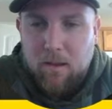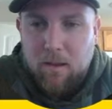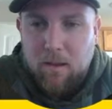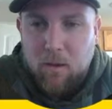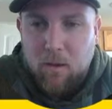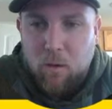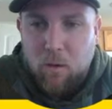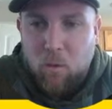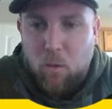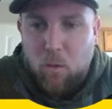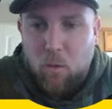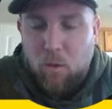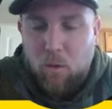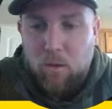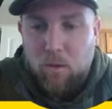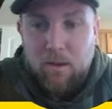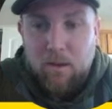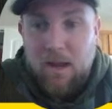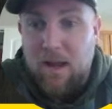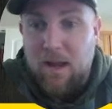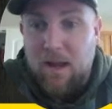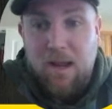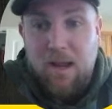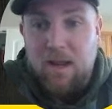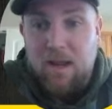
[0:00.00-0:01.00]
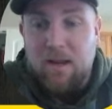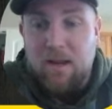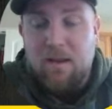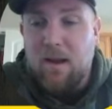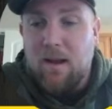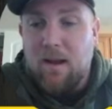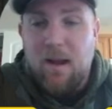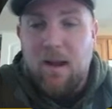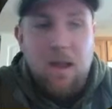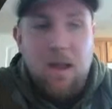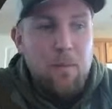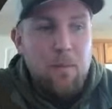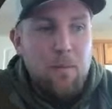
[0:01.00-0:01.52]
your any
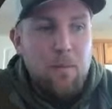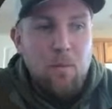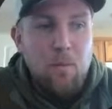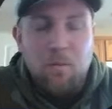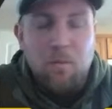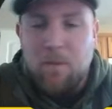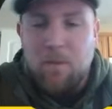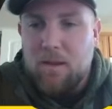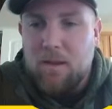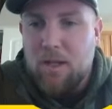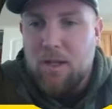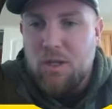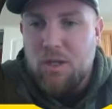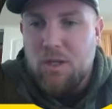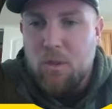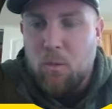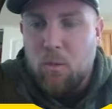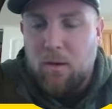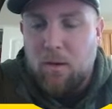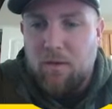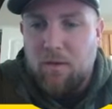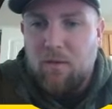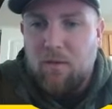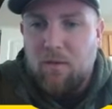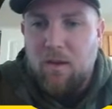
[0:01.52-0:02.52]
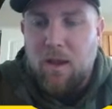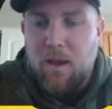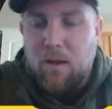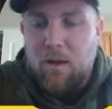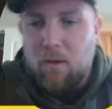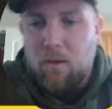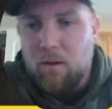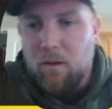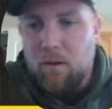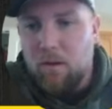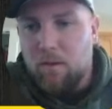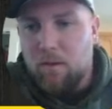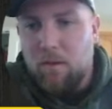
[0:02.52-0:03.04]
dynamic movement that you want to
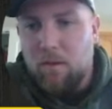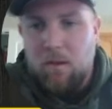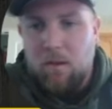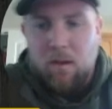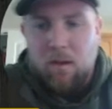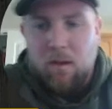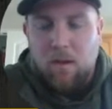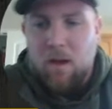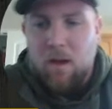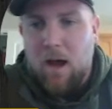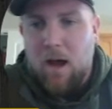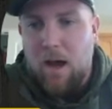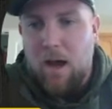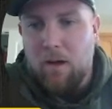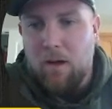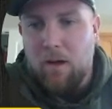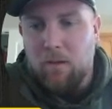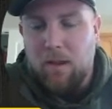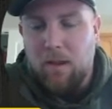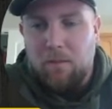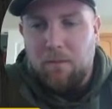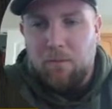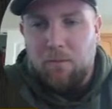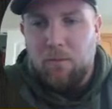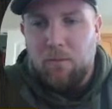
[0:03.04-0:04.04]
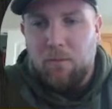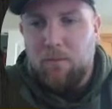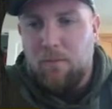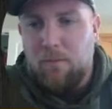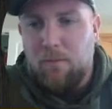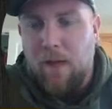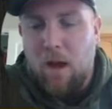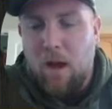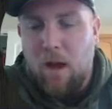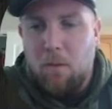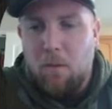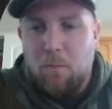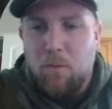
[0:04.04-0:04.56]
see higher levels
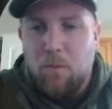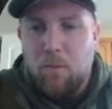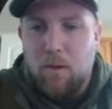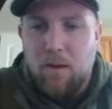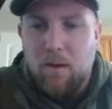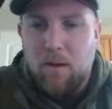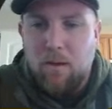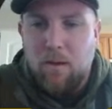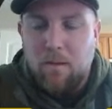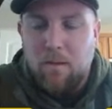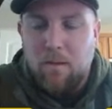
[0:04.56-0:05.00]
of output